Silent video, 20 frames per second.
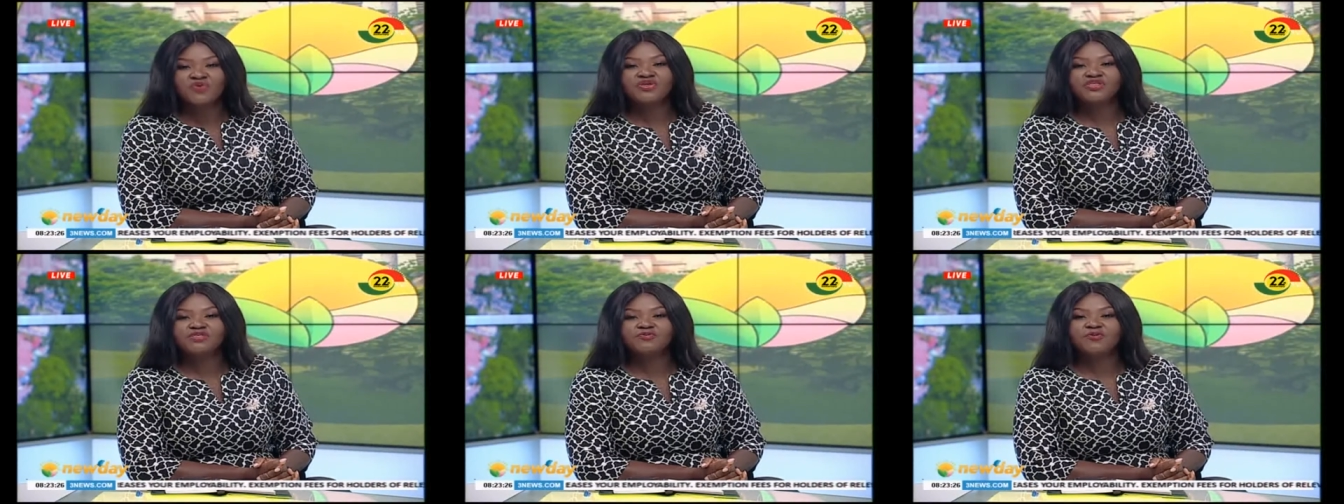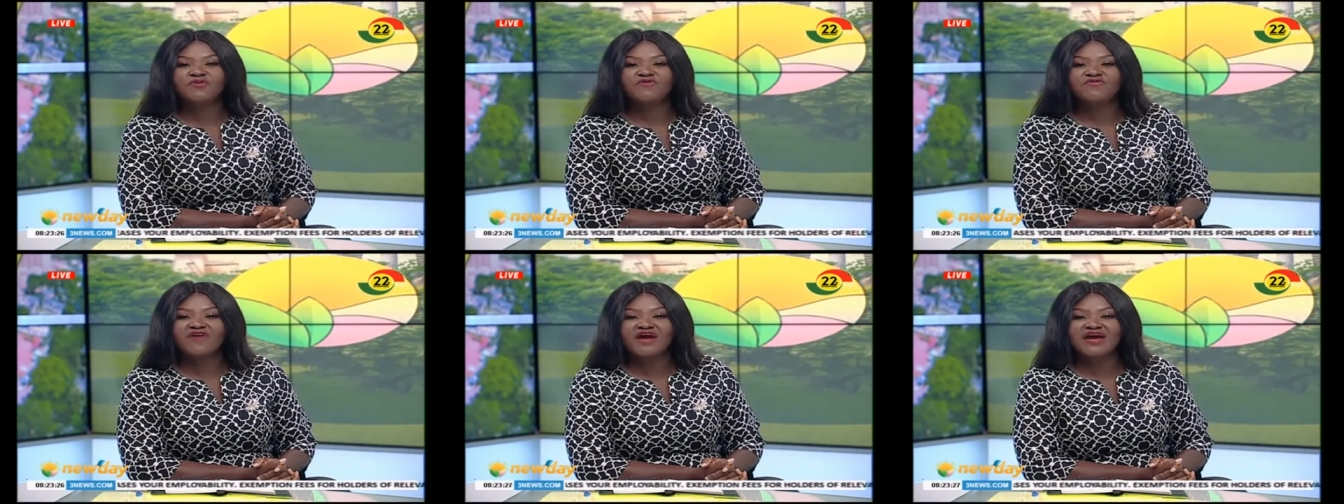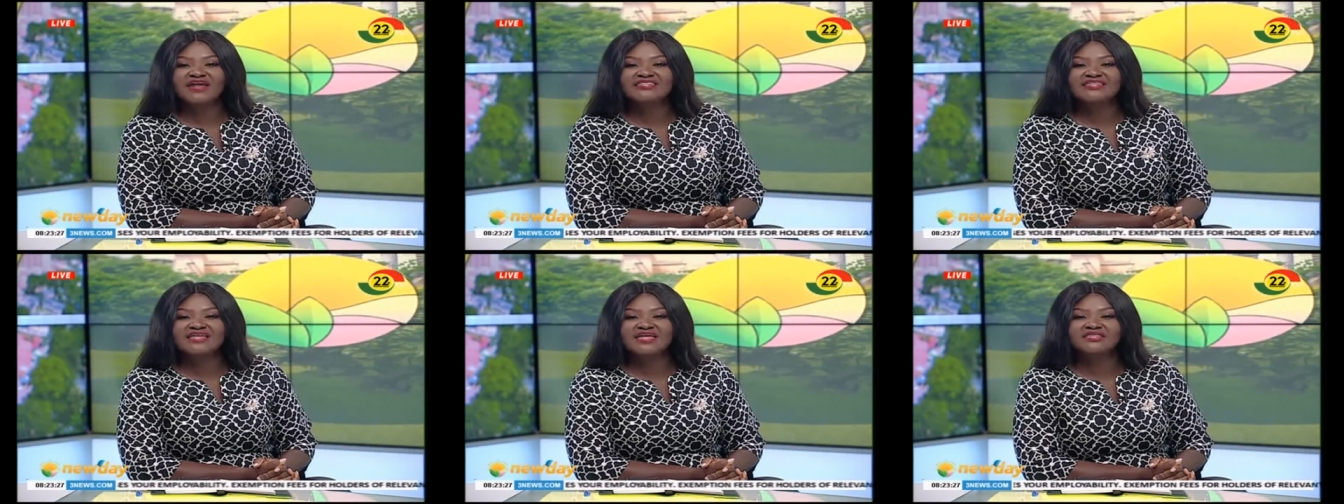which
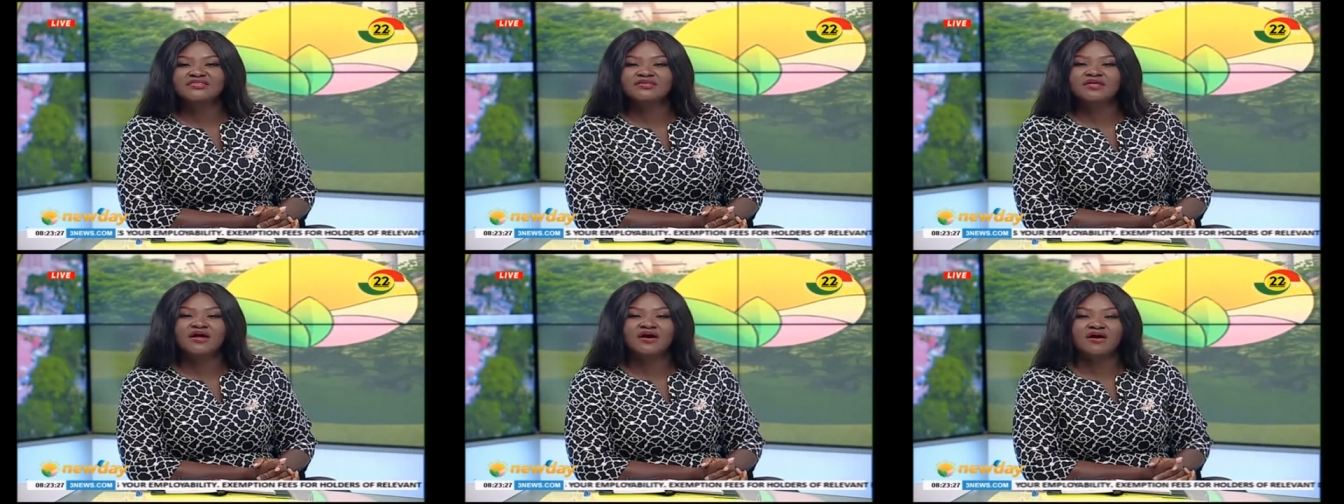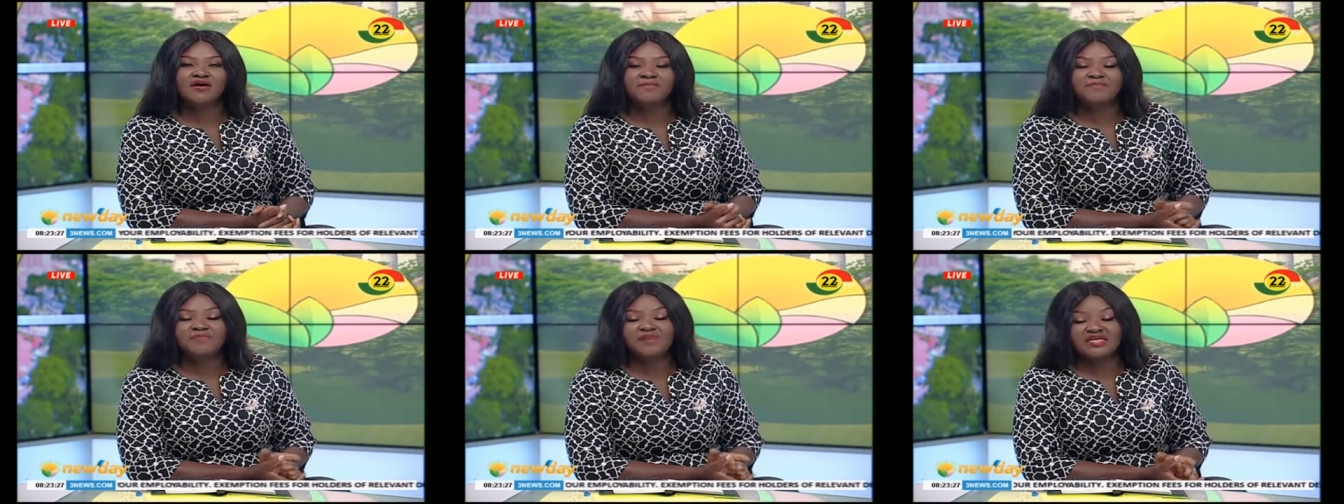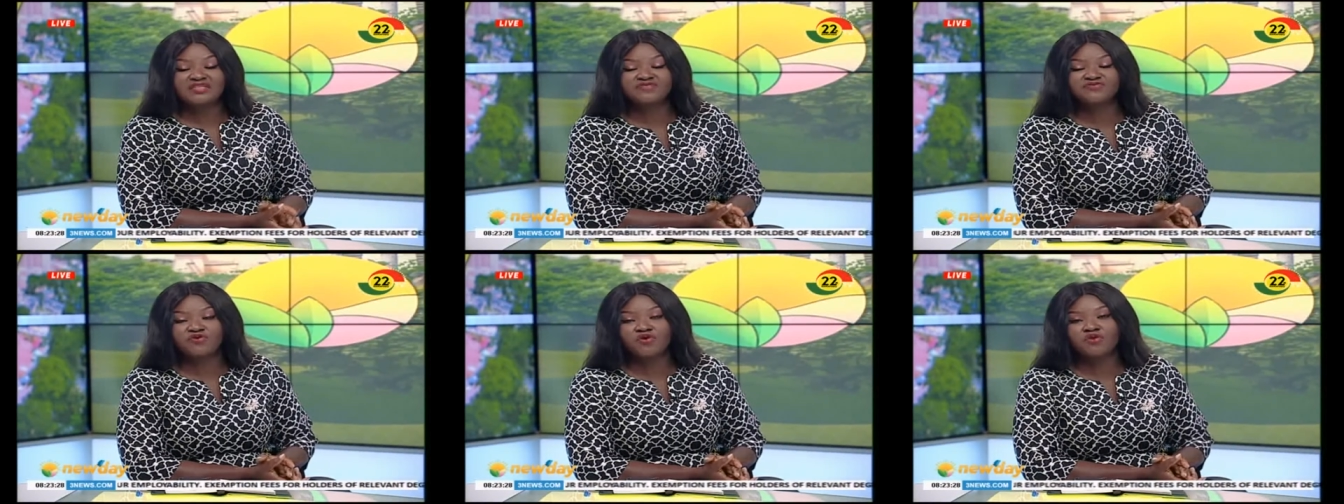provides a uh,
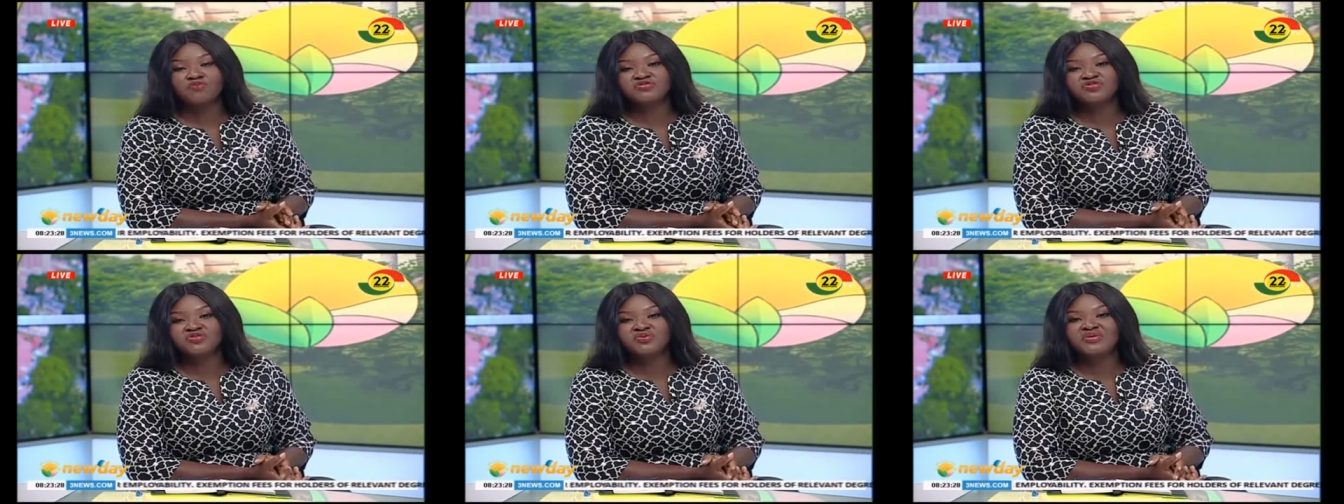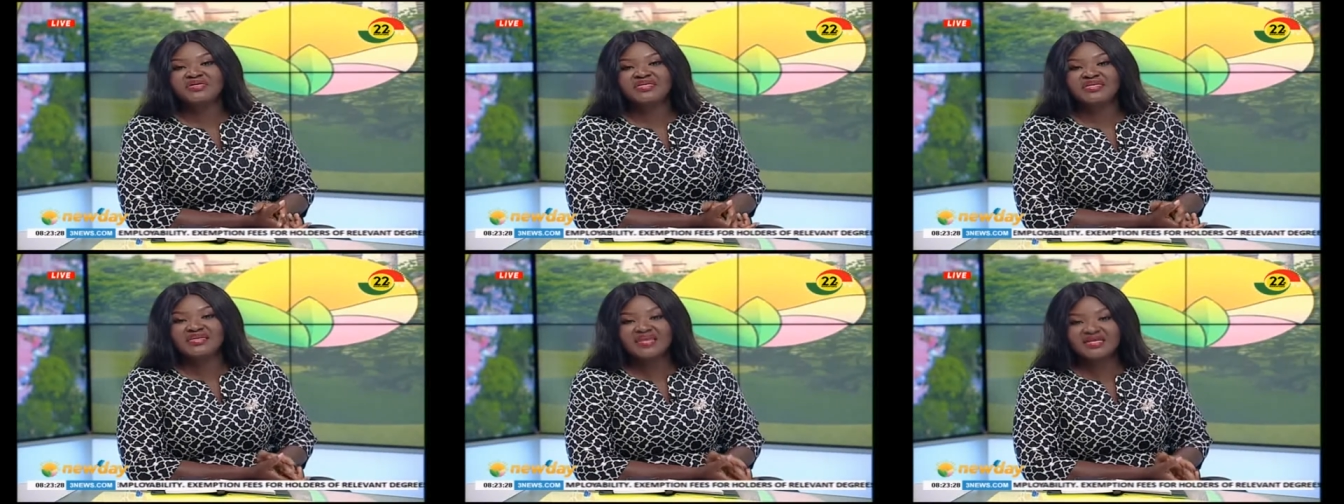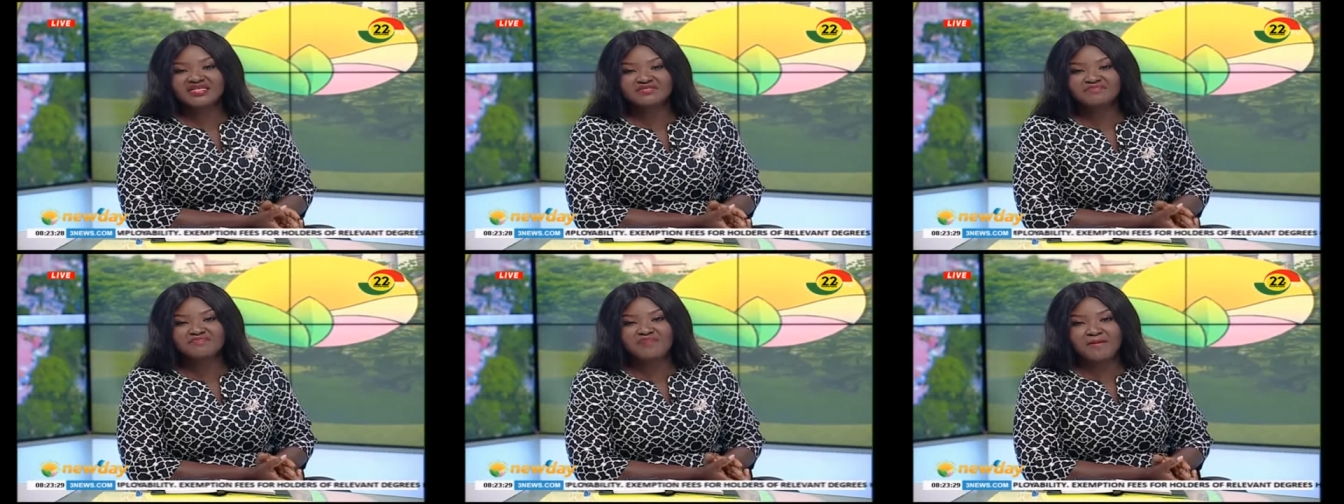platform to
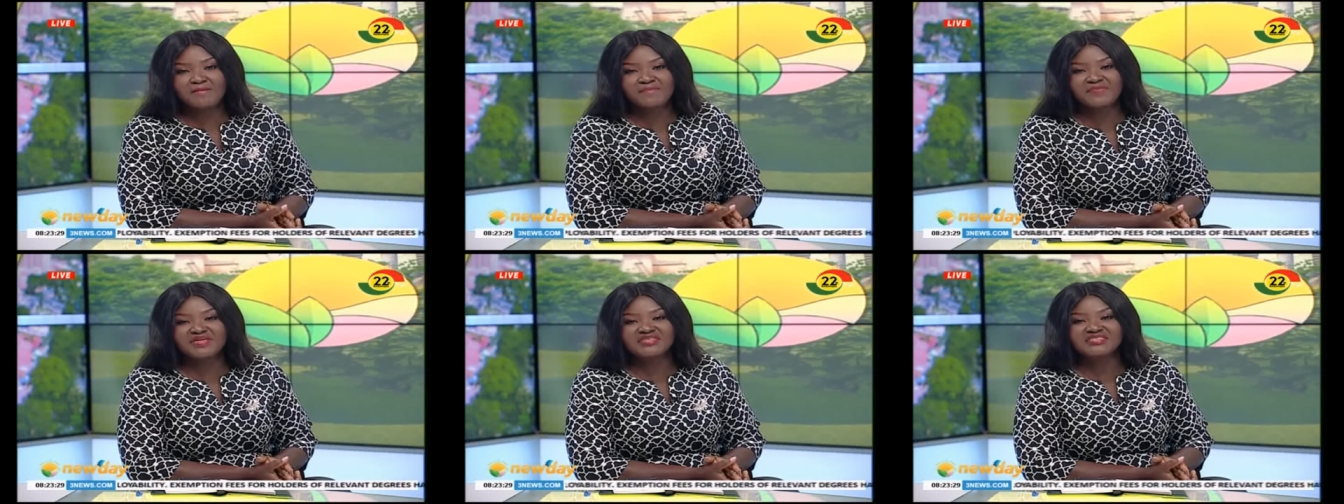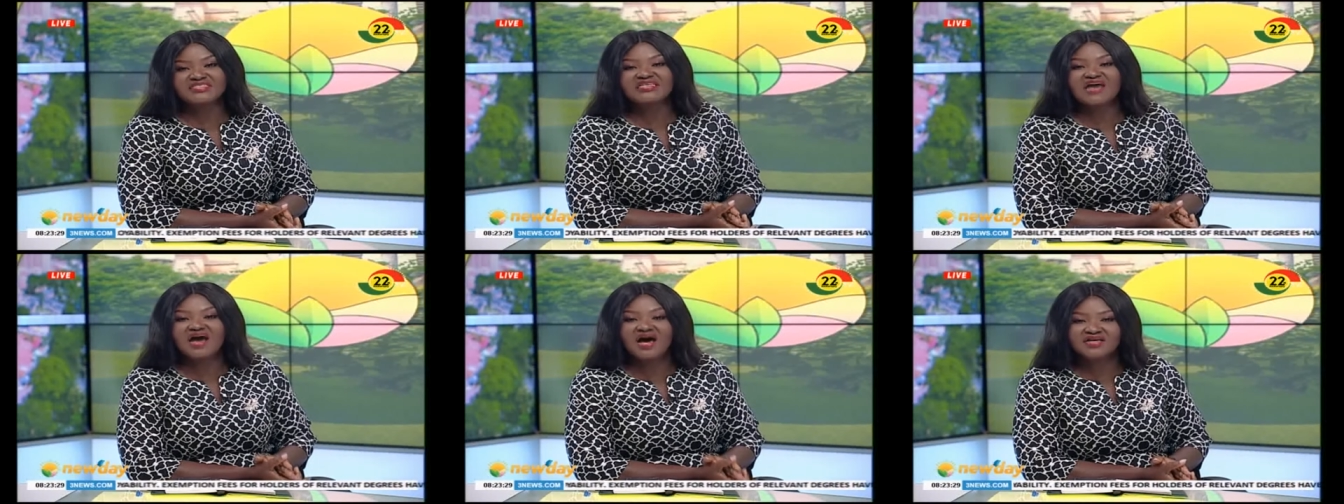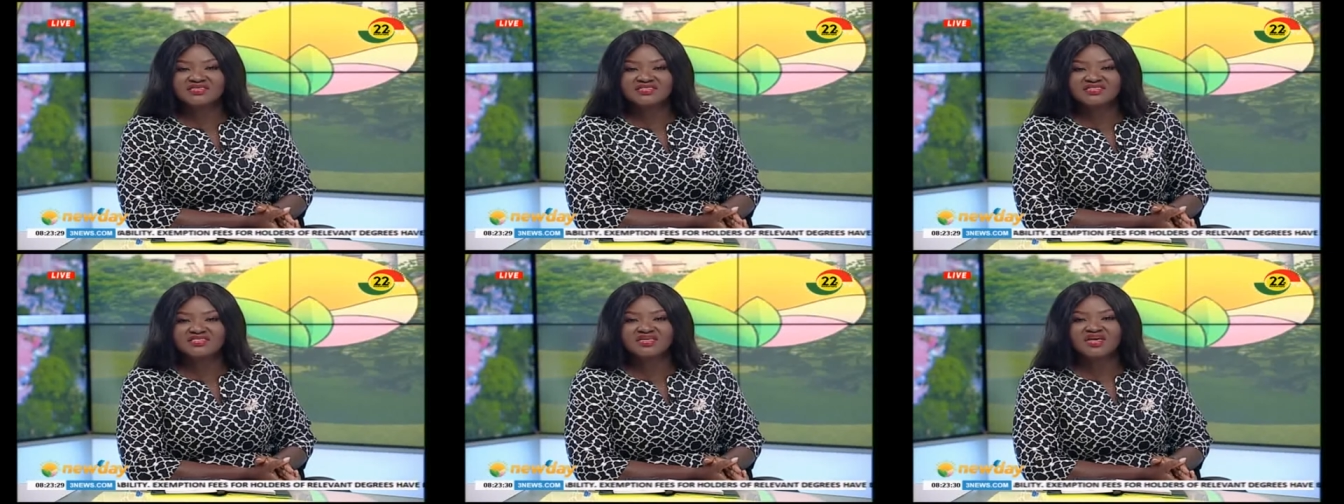elect members
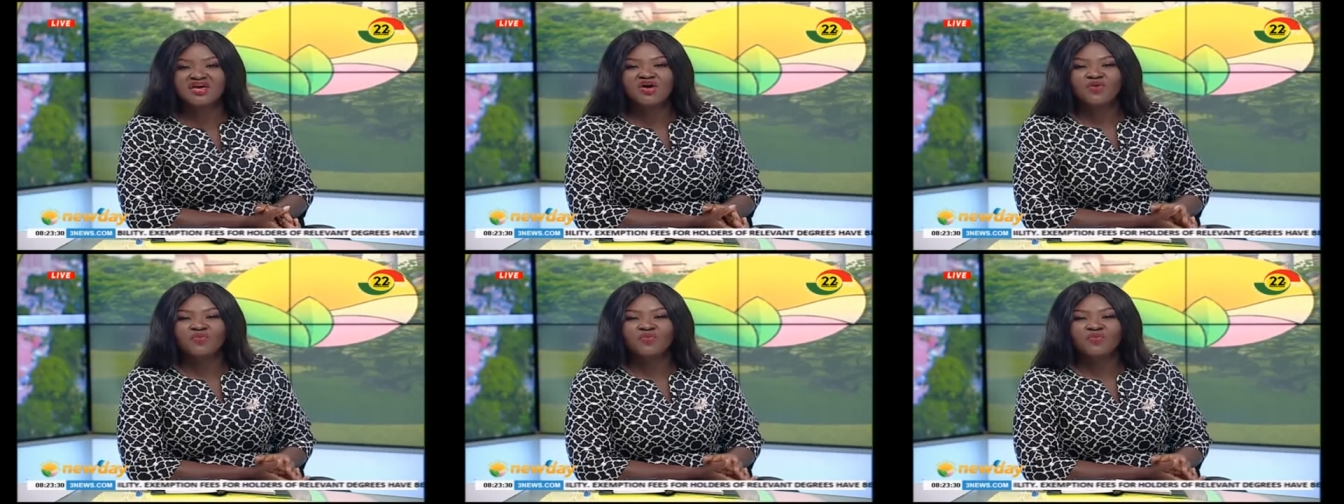tasked